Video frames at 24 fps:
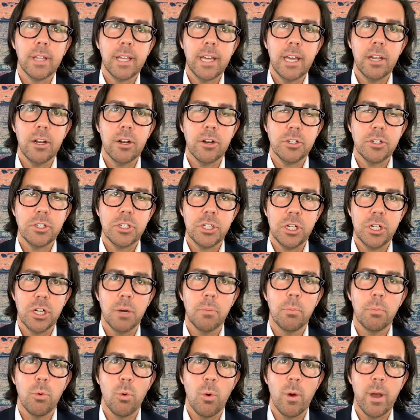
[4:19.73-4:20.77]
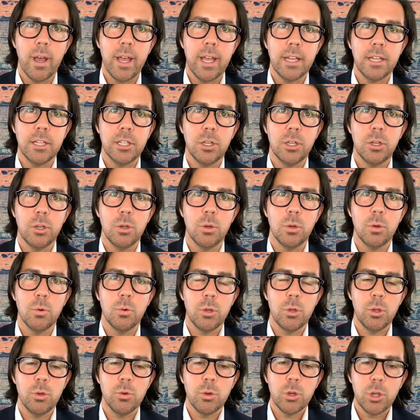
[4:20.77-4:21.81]
leaders, to your point,
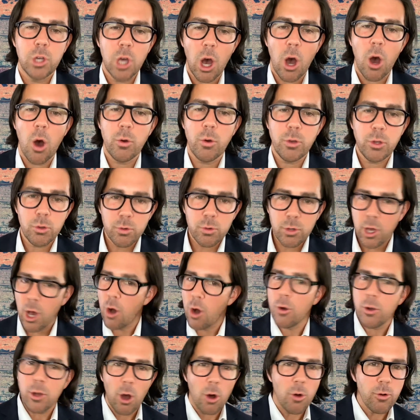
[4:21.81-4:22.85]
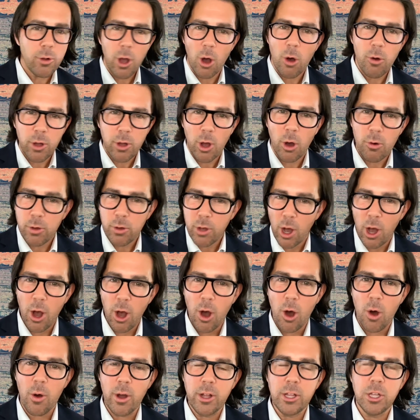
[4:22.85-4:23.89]
you go,
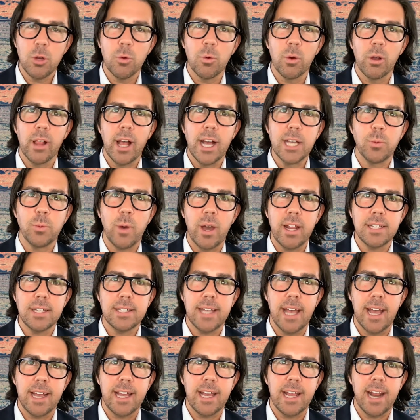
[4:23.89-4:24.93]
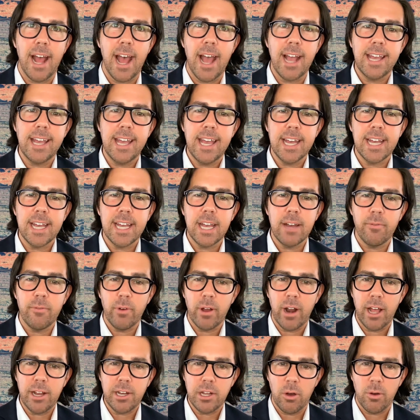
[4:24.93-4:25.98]
and you realize, wait a second, I can't give
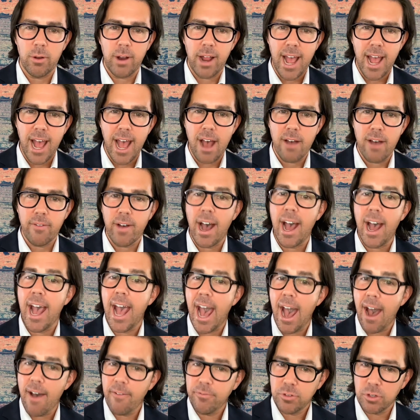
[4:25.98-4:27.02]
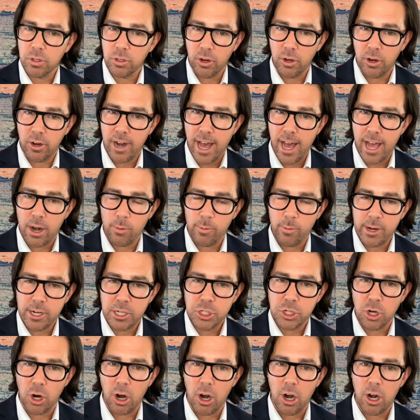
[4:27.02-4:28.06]
what I don't have. I have to learn how to
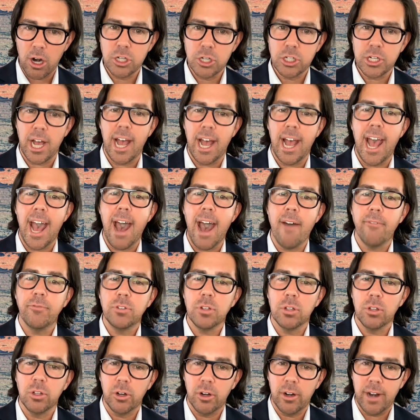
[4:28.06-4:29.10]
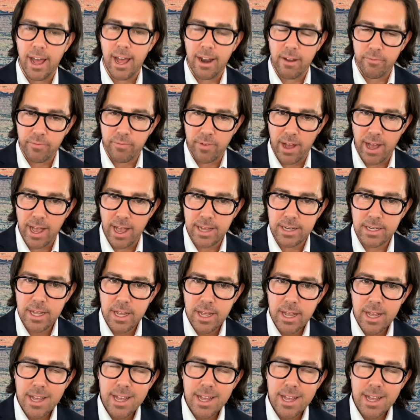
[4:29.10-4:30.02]
recharge. I have to learn how to find,